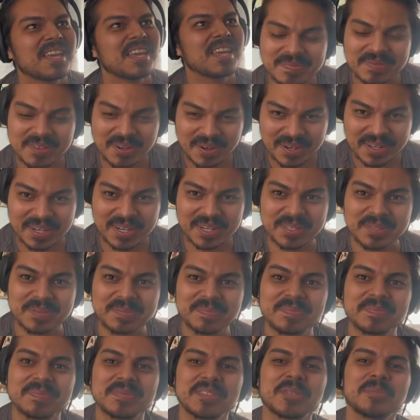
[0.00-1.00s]
All right, guys, it's
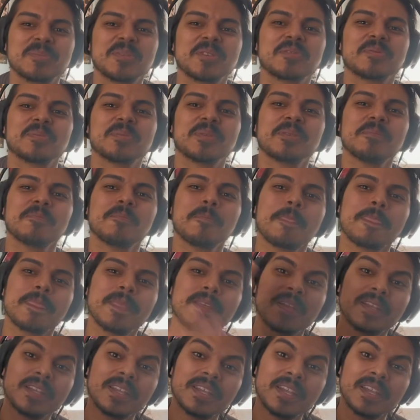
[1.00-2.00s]
gonna be it for me.
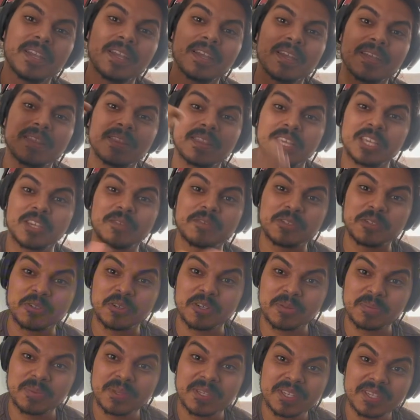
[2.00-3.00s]
Thank you for joining
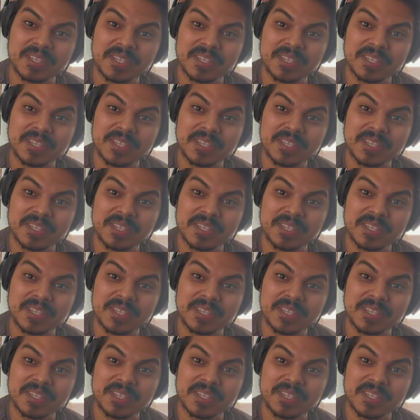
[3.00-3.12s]
me,